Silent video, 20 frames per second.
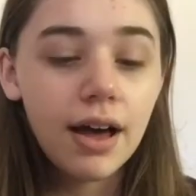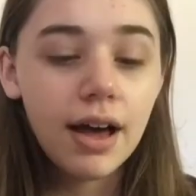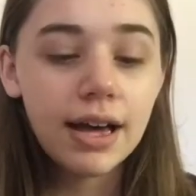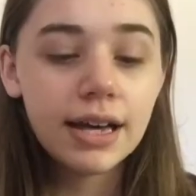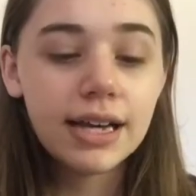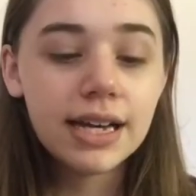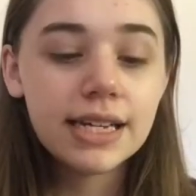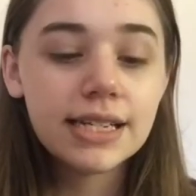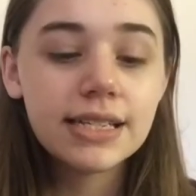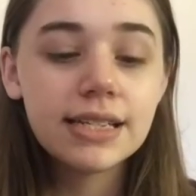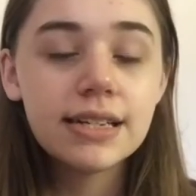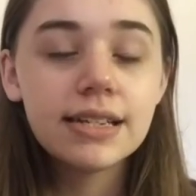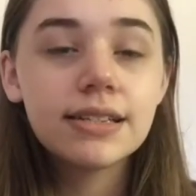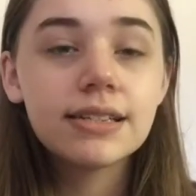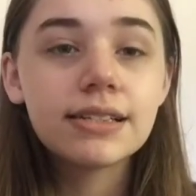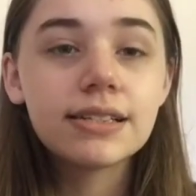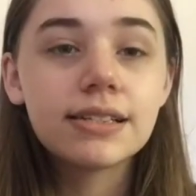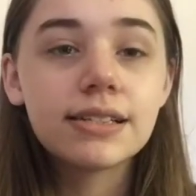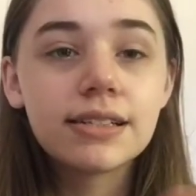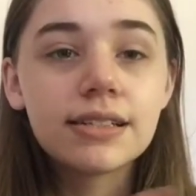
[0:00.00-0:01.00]
I guess
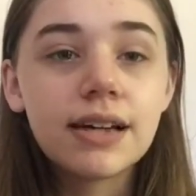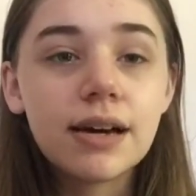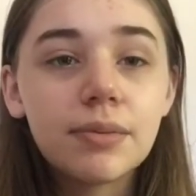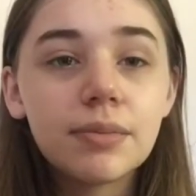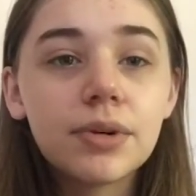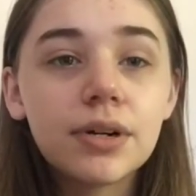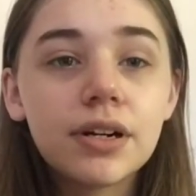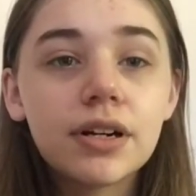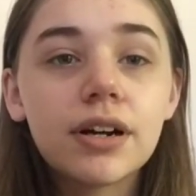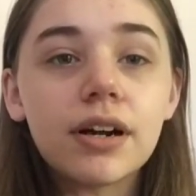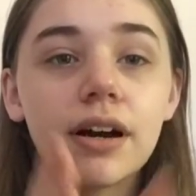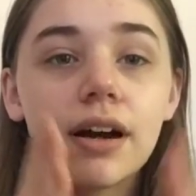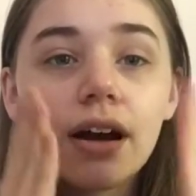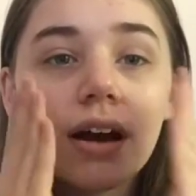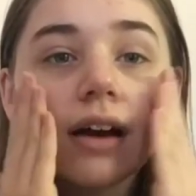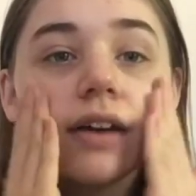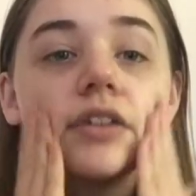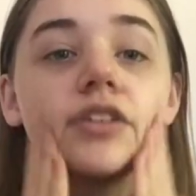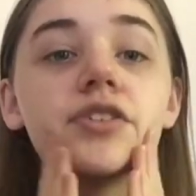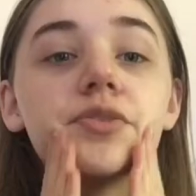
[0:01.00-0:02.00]
in the summer
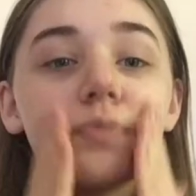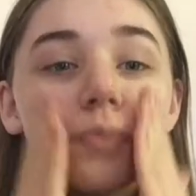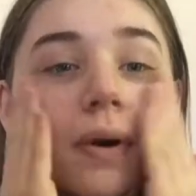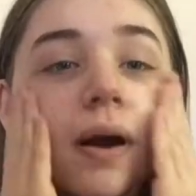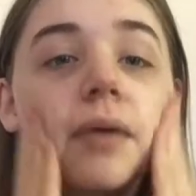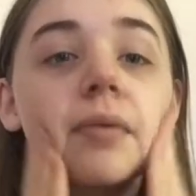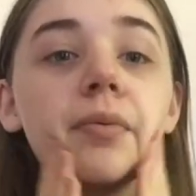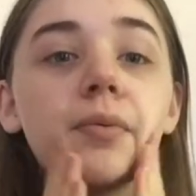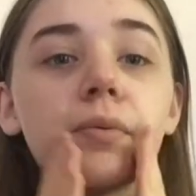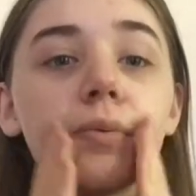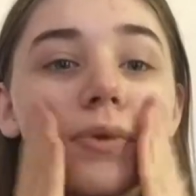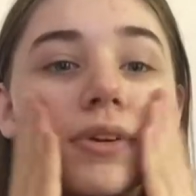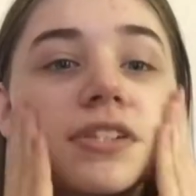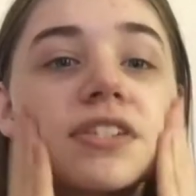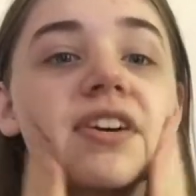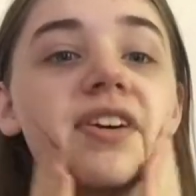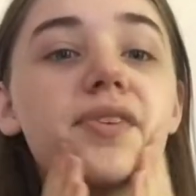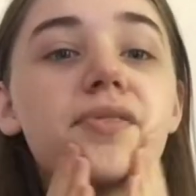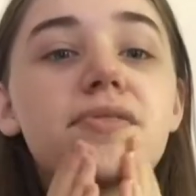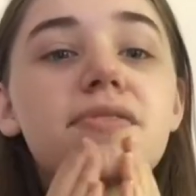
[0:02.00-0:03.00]
I should probably
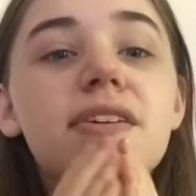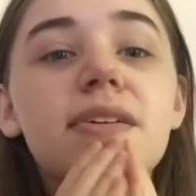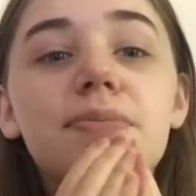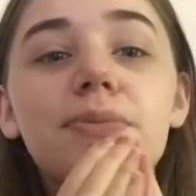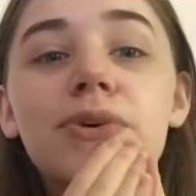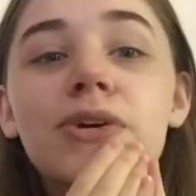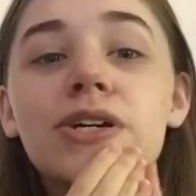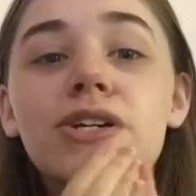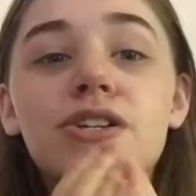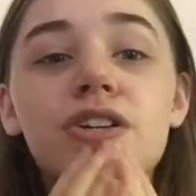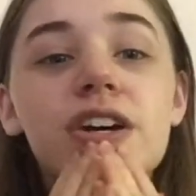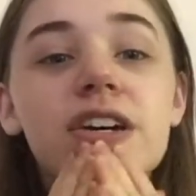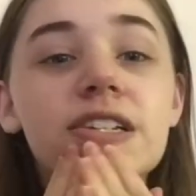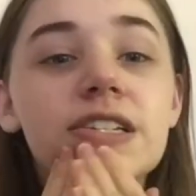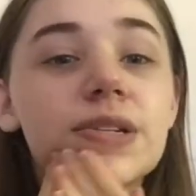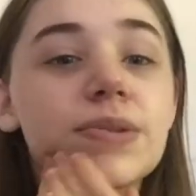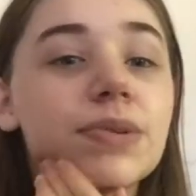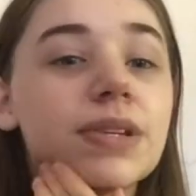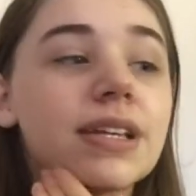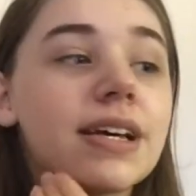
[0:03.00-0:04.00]
start using
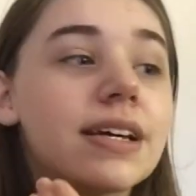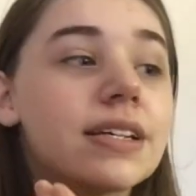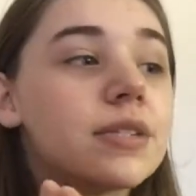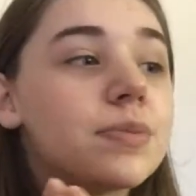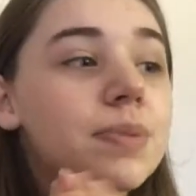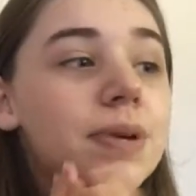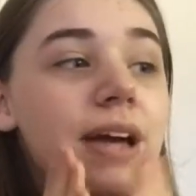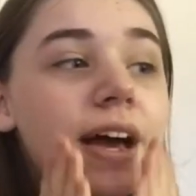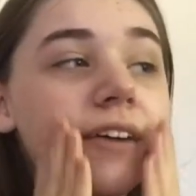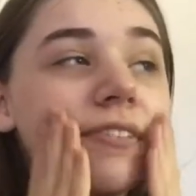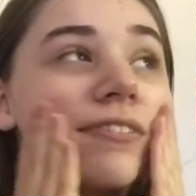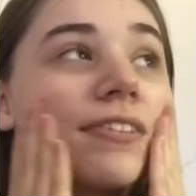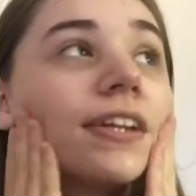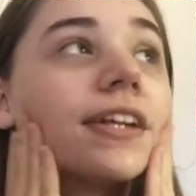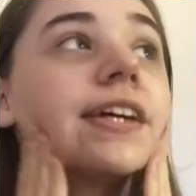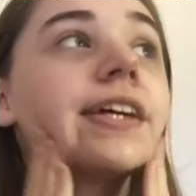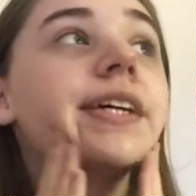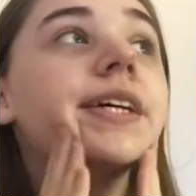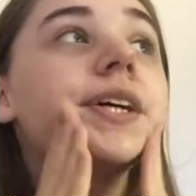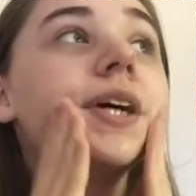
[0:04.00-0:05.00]
moisturizer with SPF in
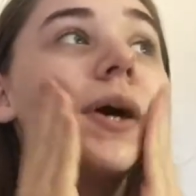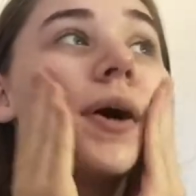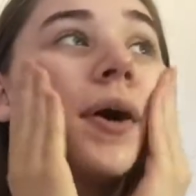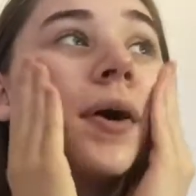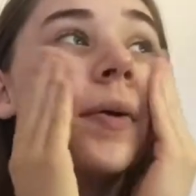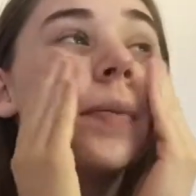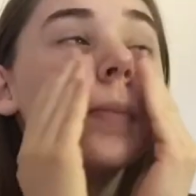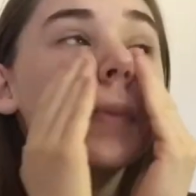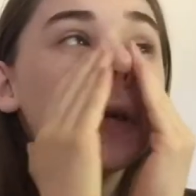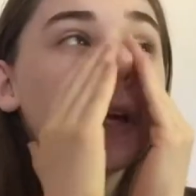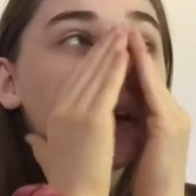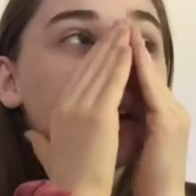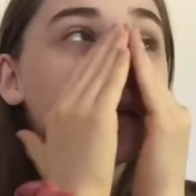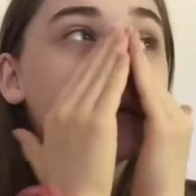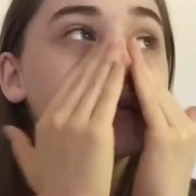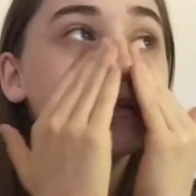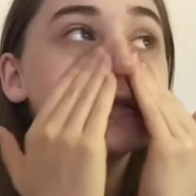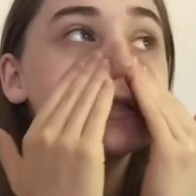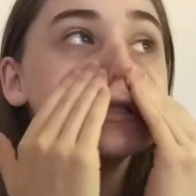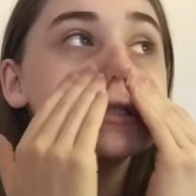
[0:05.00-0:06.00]
it
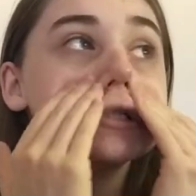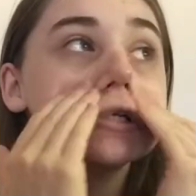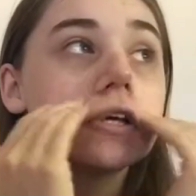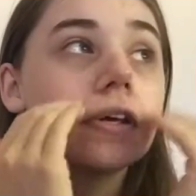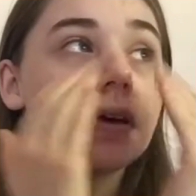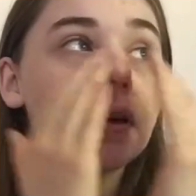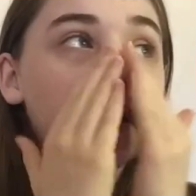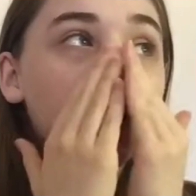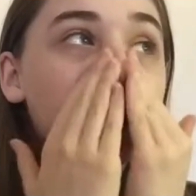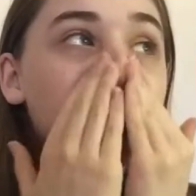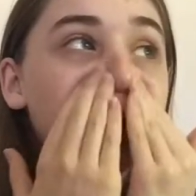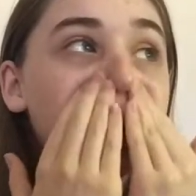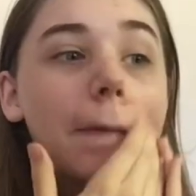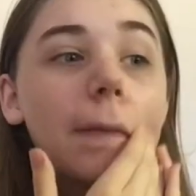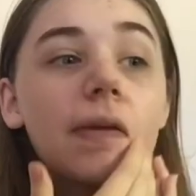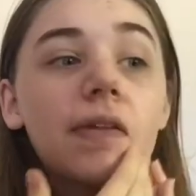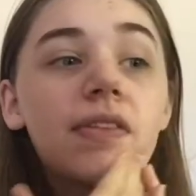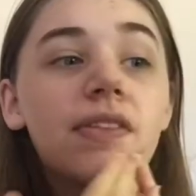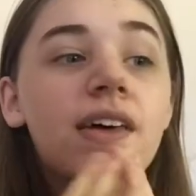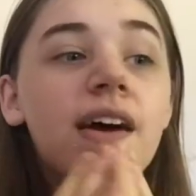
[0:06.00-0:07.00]
because
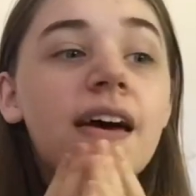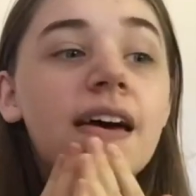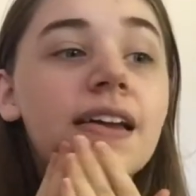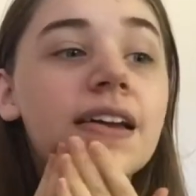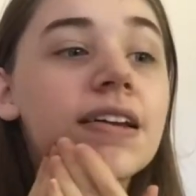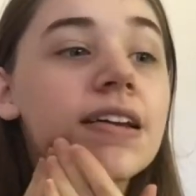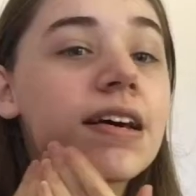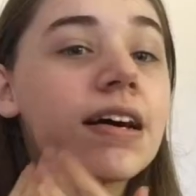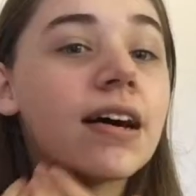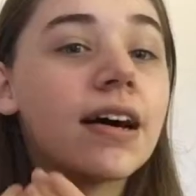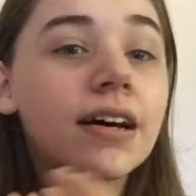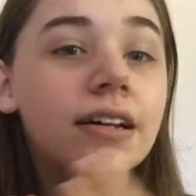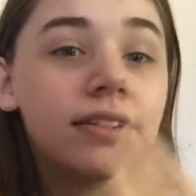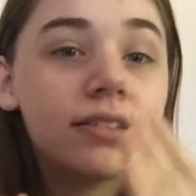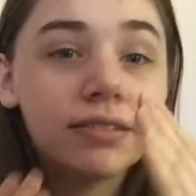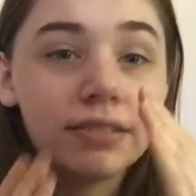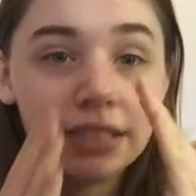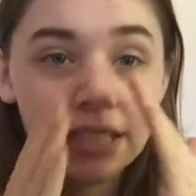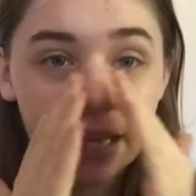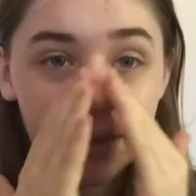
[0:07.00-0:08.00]
then I
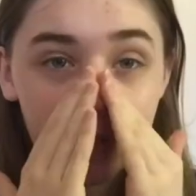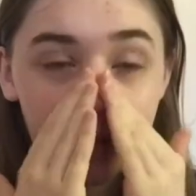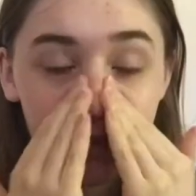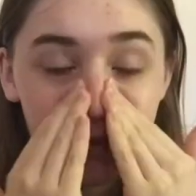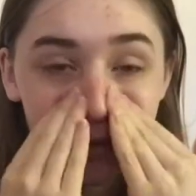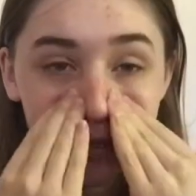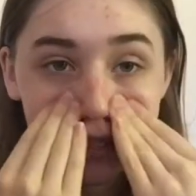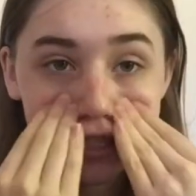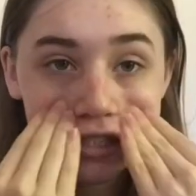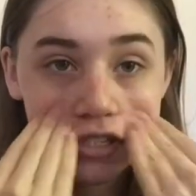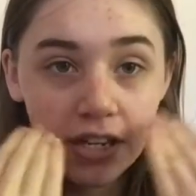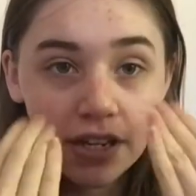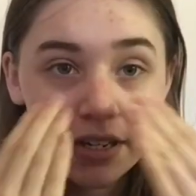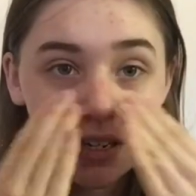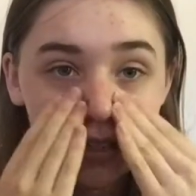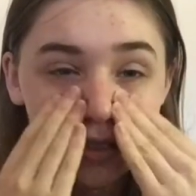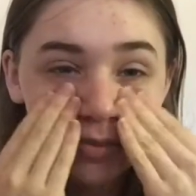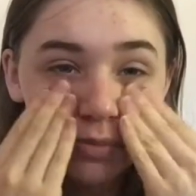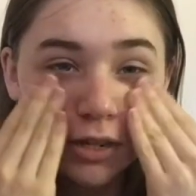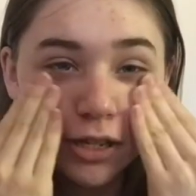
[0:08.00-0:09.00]
don't damage my skin
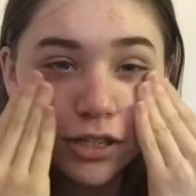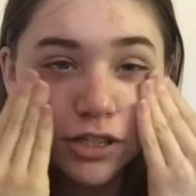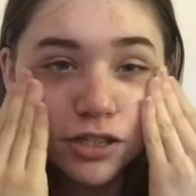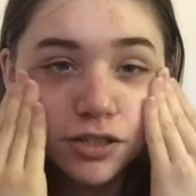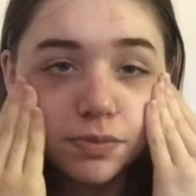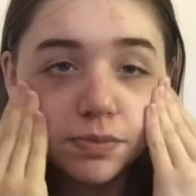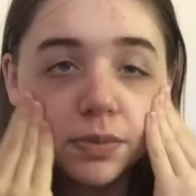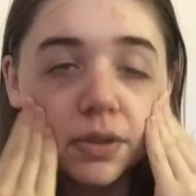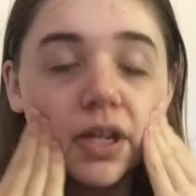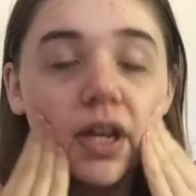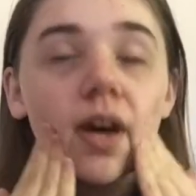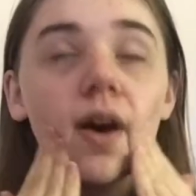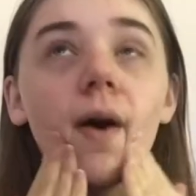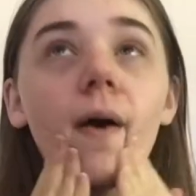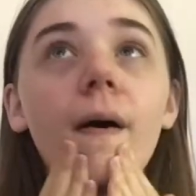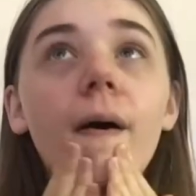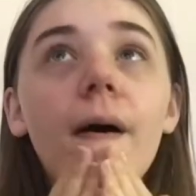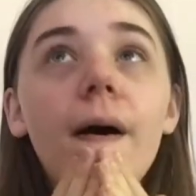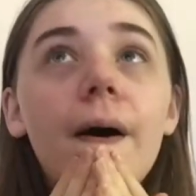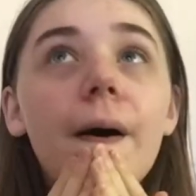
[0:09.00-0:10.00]
as much, but
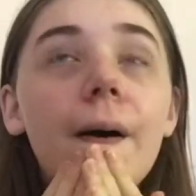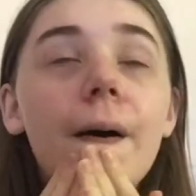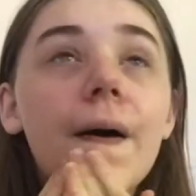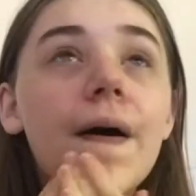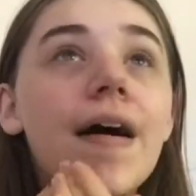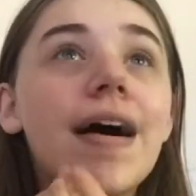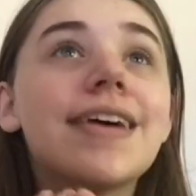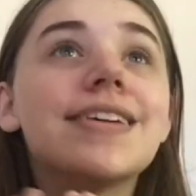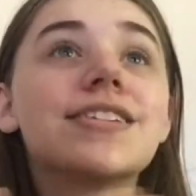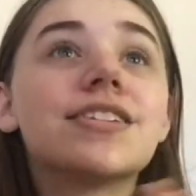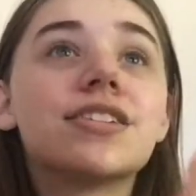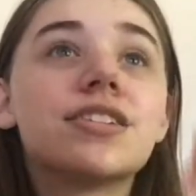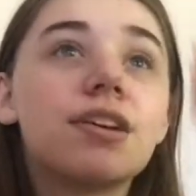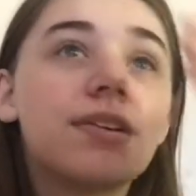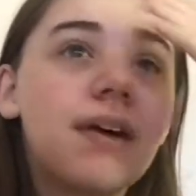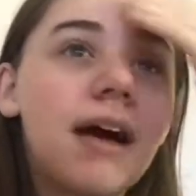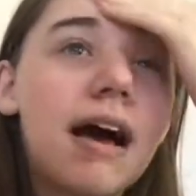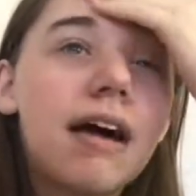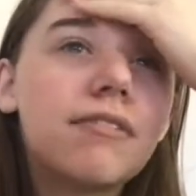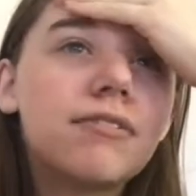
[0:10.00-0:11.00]
I just
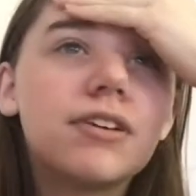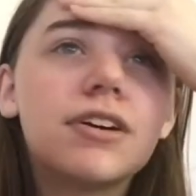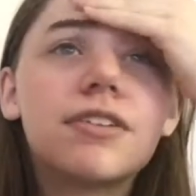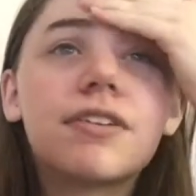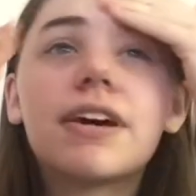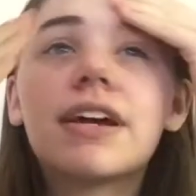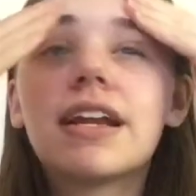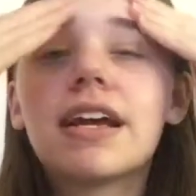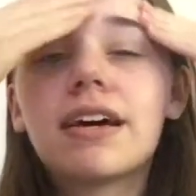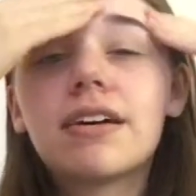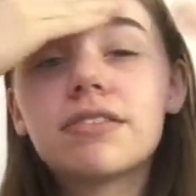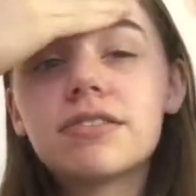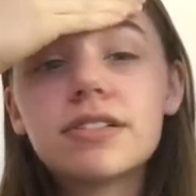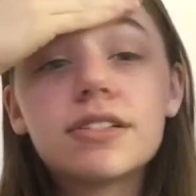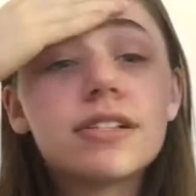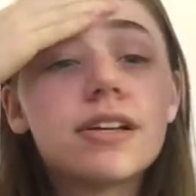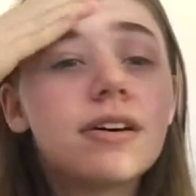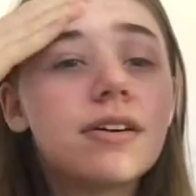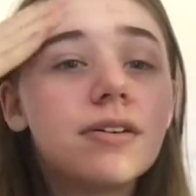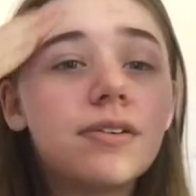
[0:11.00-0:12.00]
don't have one right now,
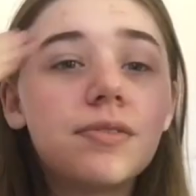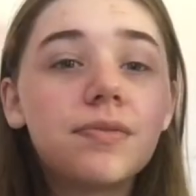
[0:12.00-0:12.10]
so